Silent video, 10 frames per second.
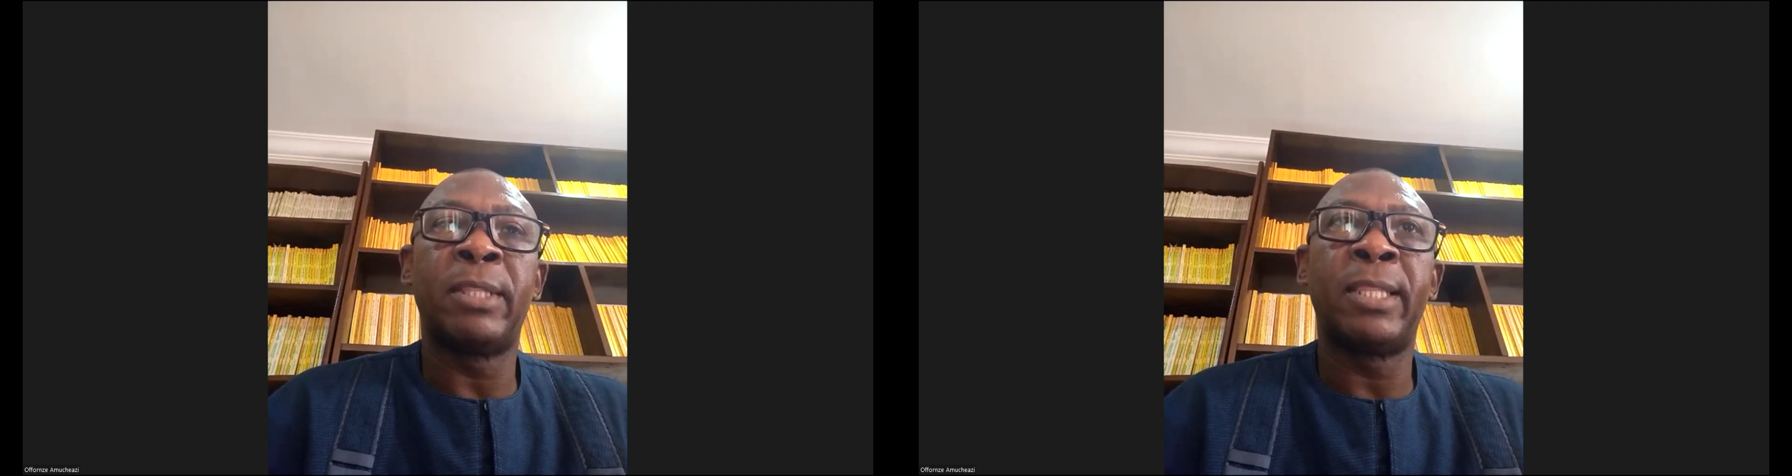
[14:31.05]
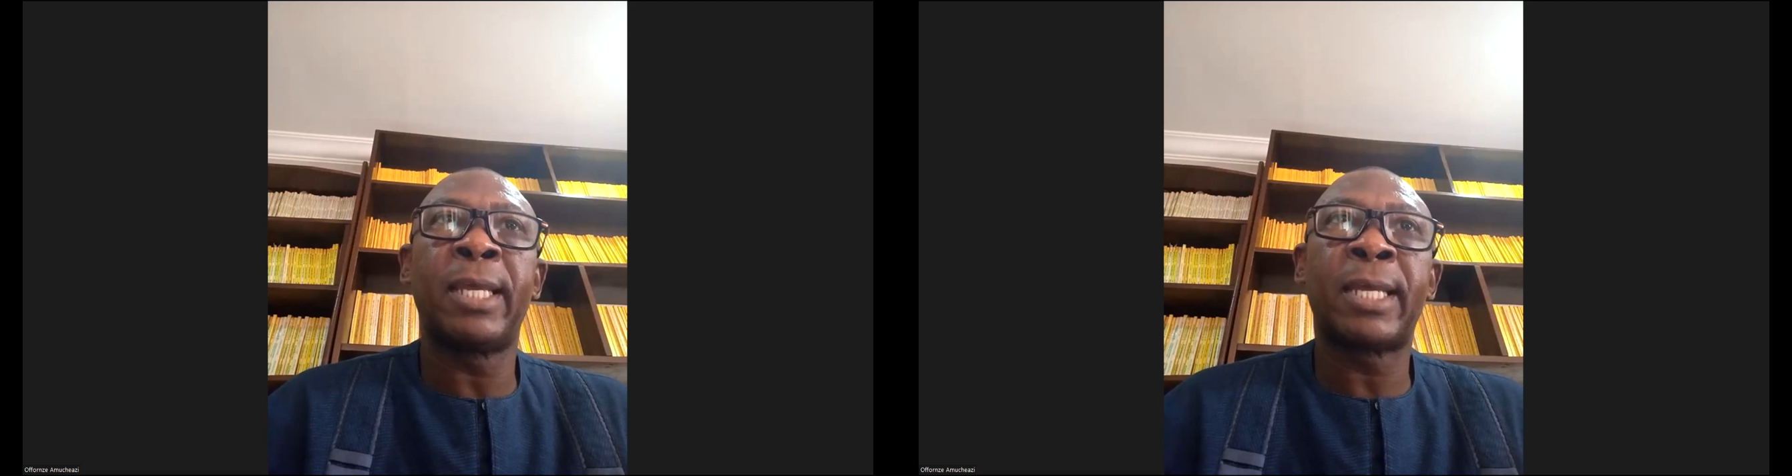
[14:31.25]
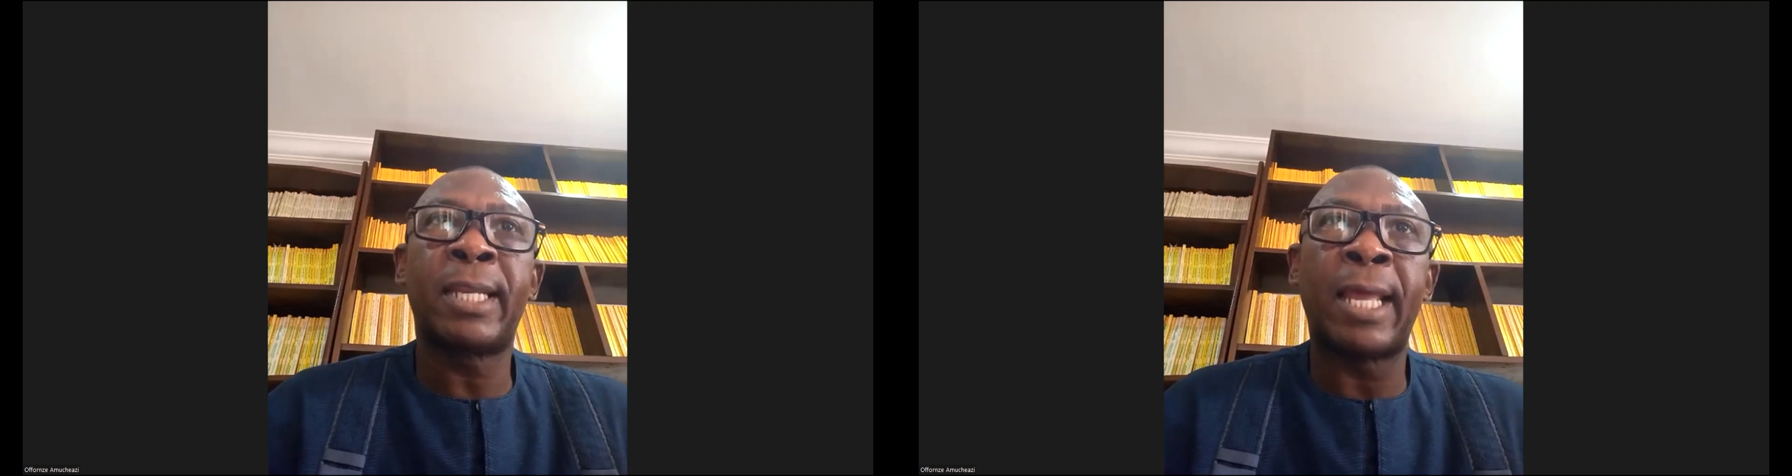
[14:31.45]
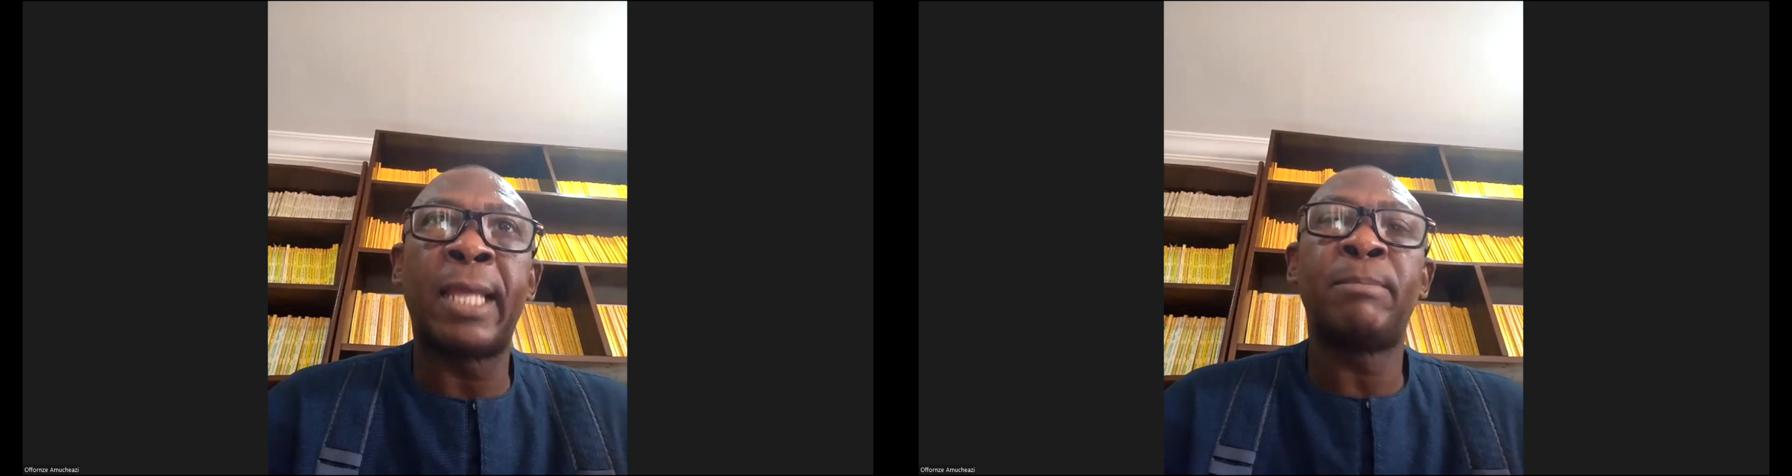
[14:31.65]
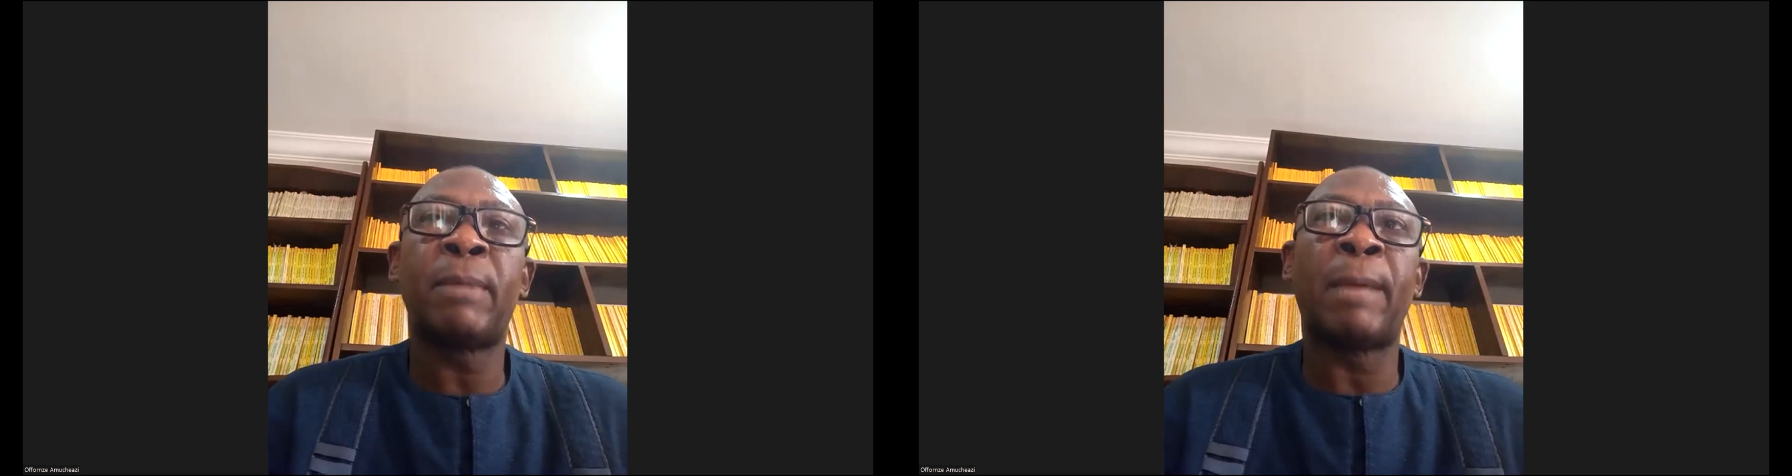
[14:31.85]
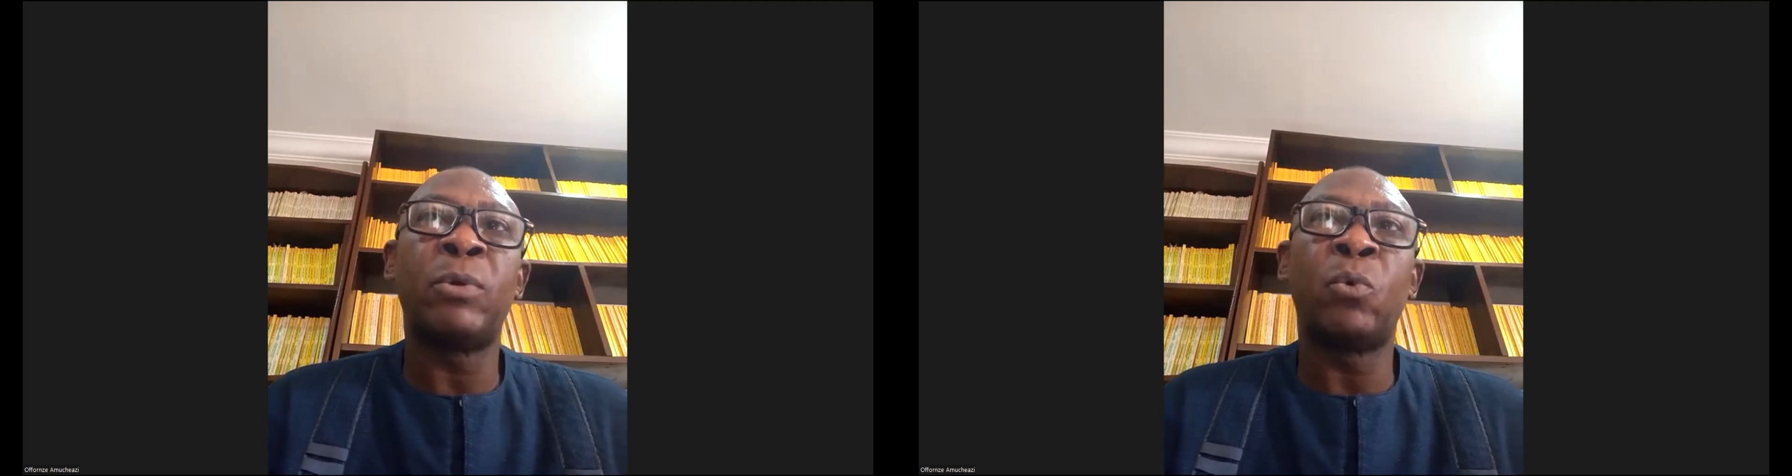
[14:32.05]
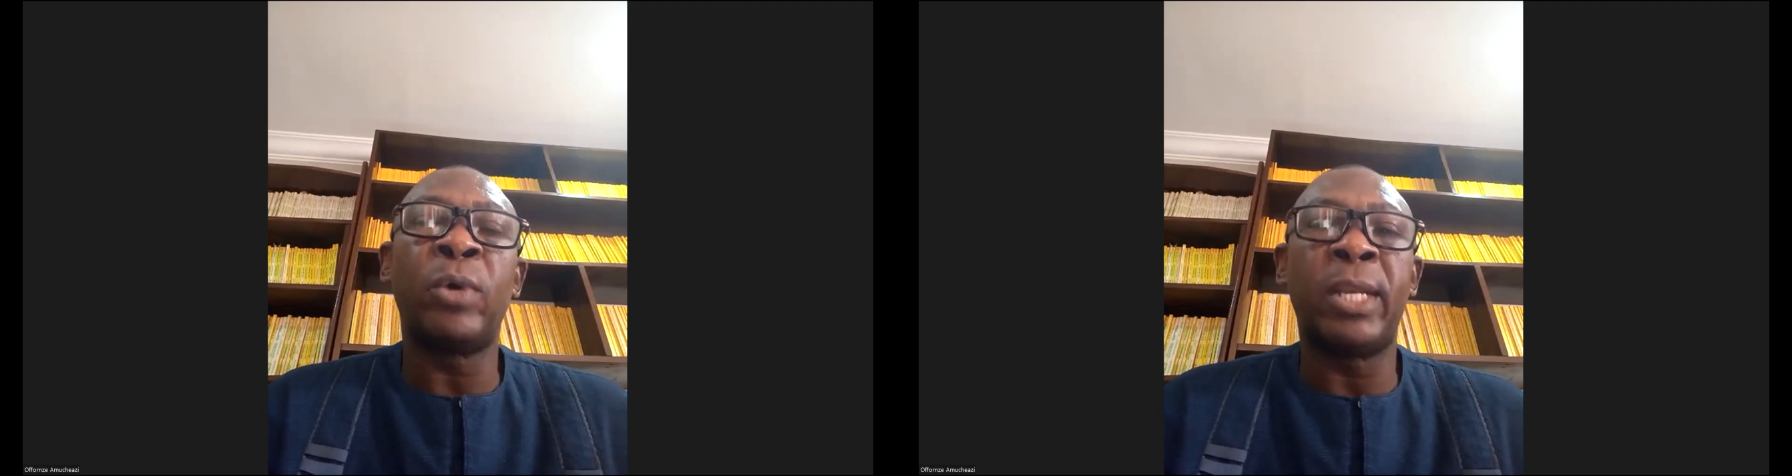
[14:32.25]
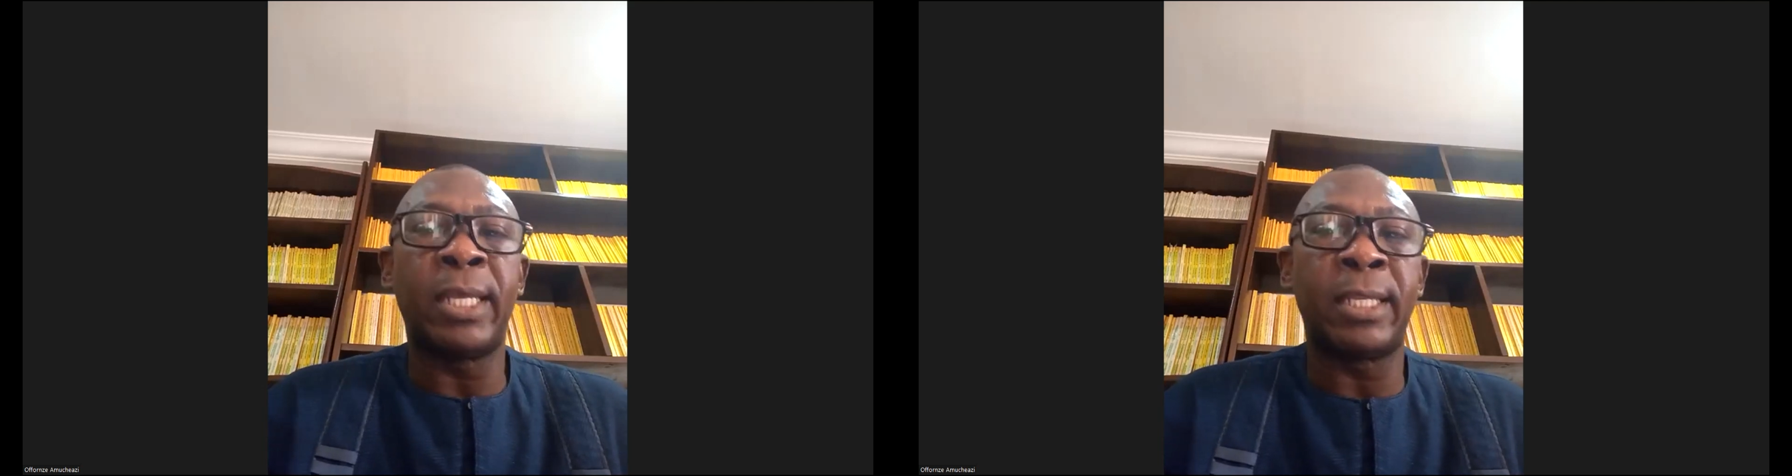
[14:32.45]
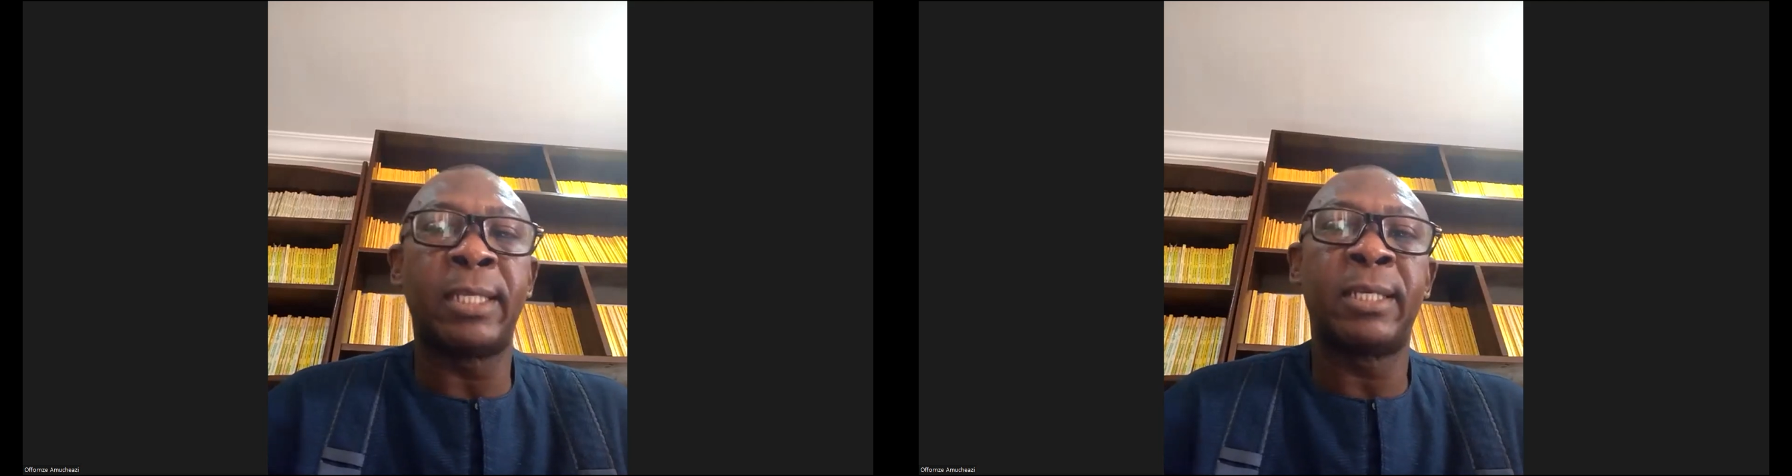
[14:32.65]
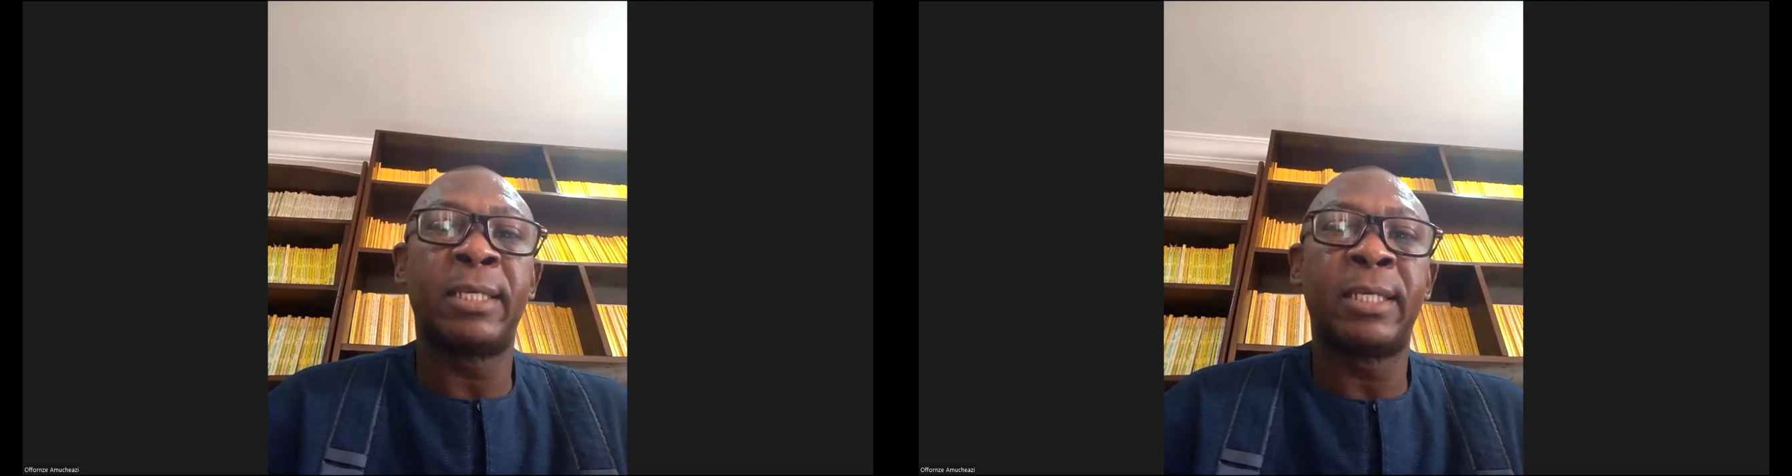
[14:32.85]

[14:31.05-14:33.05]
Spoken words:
the client might be willing,